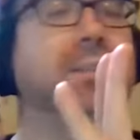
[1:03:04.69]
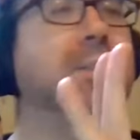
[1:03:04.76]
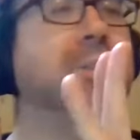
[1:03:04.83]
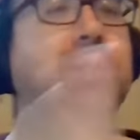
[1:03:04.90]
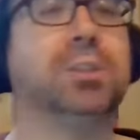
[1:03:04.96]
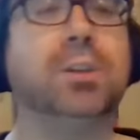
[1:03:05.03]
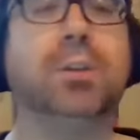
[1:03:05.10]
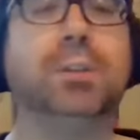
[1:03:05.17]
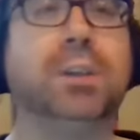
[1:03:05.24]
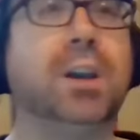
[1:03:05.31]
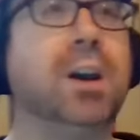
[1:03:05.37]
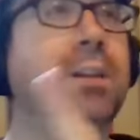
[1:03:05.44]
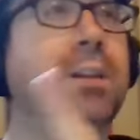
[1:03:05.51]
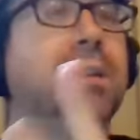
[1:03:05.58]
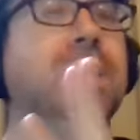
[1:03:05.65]
They're so
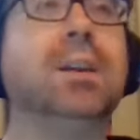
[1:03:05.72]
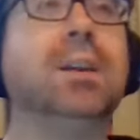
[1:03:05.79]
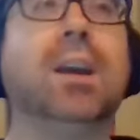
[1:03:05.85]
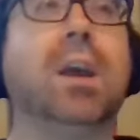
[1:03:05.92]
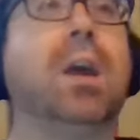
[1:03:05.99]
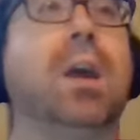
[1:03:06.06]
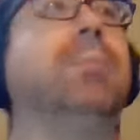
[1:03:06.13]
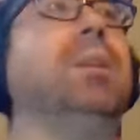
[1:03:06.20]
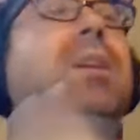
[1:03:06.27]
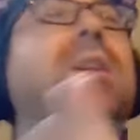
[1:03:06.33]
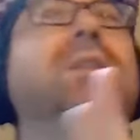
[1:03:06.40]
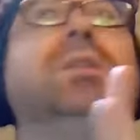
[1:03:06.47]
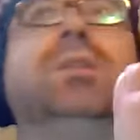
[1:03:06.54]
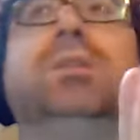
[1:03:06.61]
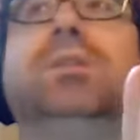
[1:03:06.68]
young. I
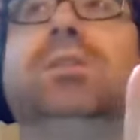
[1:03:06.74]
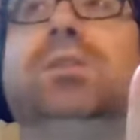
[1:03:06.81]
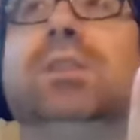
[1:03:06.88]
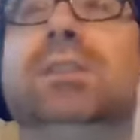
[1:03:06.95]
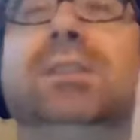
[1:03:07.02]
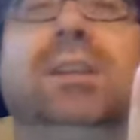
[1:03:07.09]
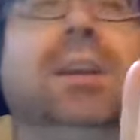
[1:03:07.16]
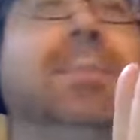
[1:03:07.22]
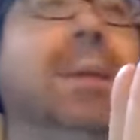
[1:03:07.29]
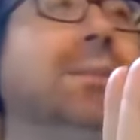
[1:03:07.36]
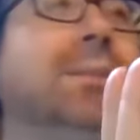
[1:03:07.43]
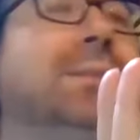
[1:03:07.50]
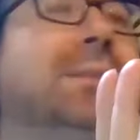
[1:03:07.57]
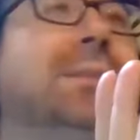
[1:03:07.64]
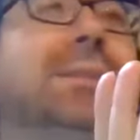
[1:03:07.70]
mean, just think
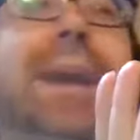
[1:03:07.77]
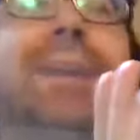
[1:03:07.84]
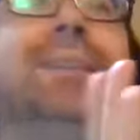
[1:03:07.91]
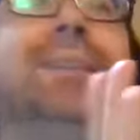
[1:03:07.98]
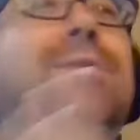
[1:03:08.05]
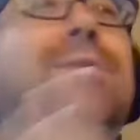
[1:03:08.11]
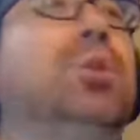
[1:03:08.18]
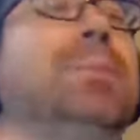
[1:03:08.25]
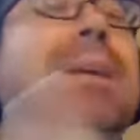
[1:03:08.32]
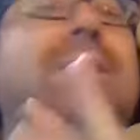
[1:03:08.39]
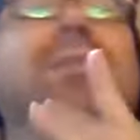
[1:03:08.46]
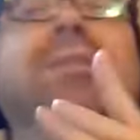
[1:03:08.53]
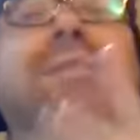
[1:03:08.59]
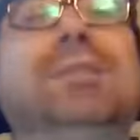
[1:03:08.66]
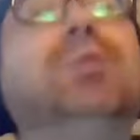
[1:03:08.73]
about 10 years from now,
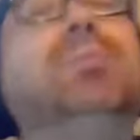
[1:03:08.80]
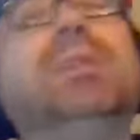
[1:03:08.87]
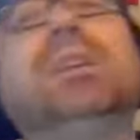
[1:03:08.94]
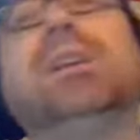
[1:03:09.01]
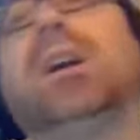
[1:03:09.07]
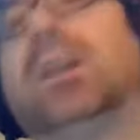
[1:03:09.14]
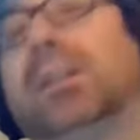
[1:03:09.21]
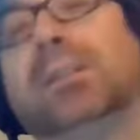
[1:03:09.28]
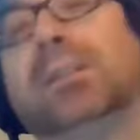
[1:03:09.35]
they'll still be young.